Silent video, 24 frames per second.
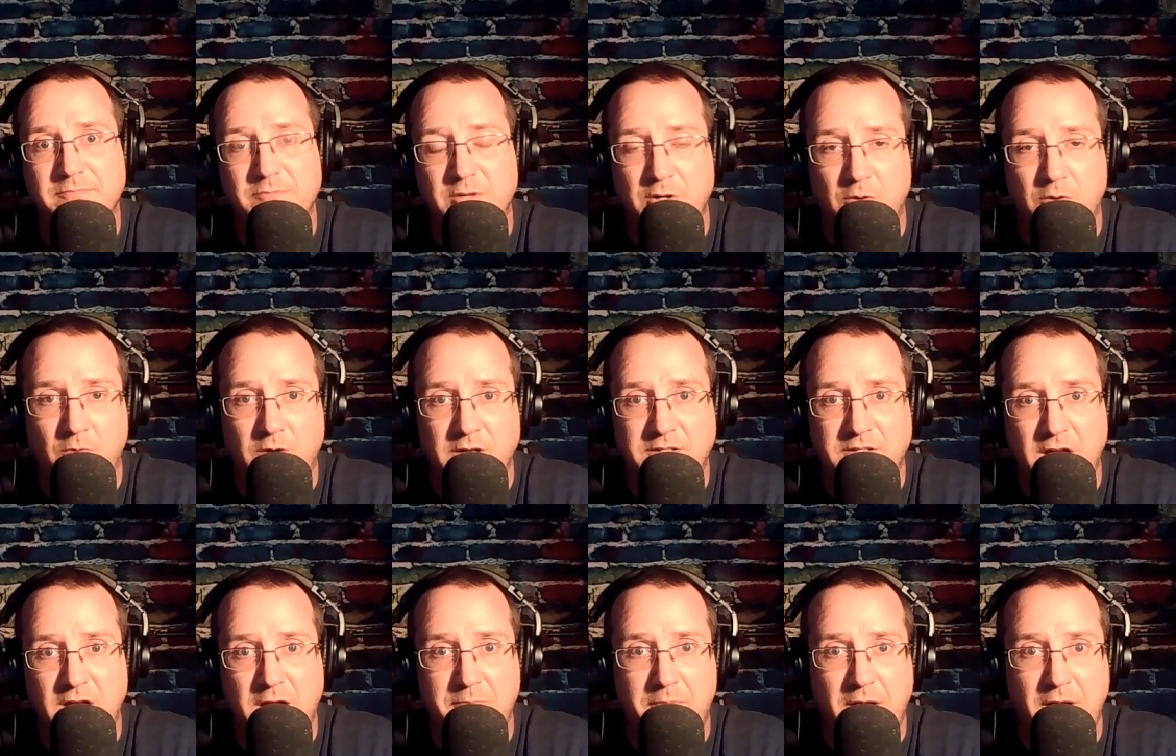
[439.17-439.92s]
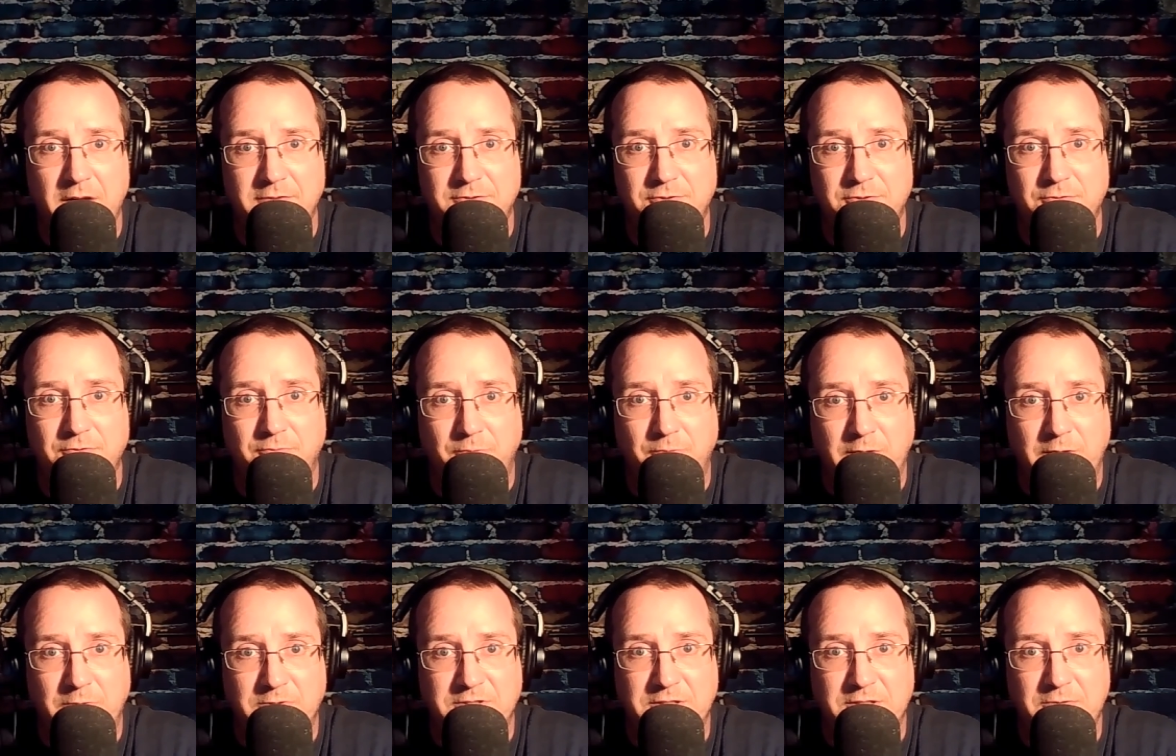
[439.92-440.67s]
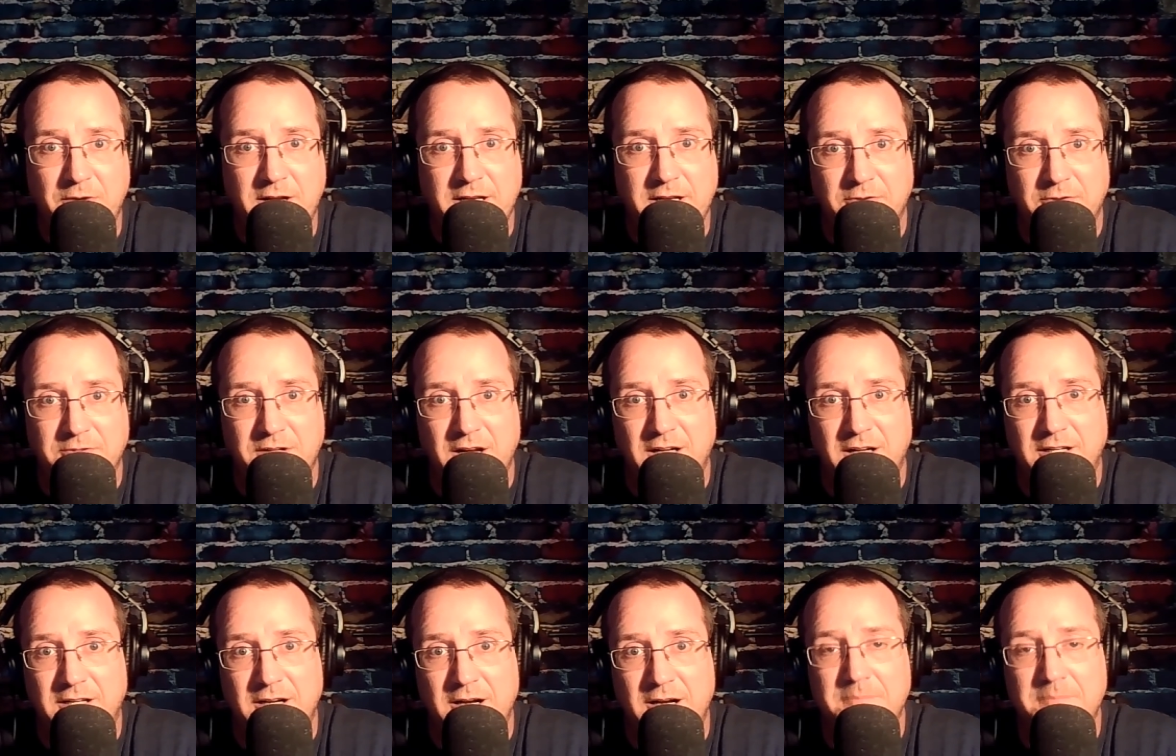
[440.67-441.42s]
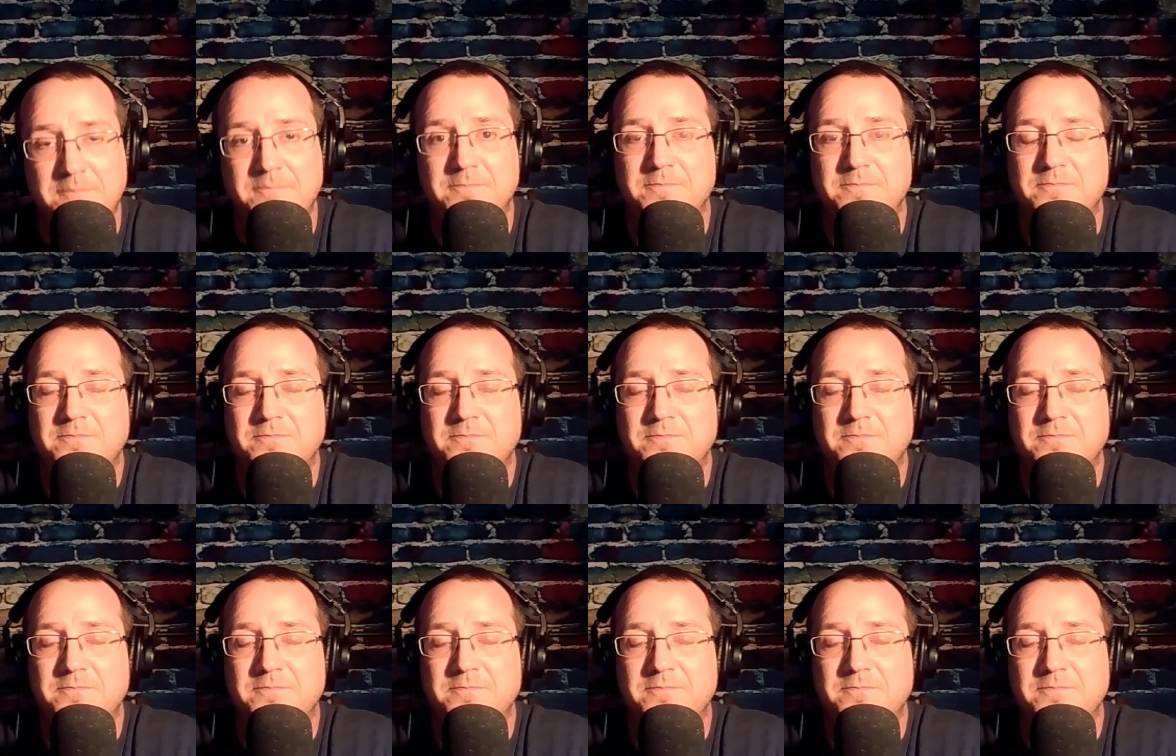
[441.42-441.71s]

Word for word: You don't want to type out truth frequency radio dot com.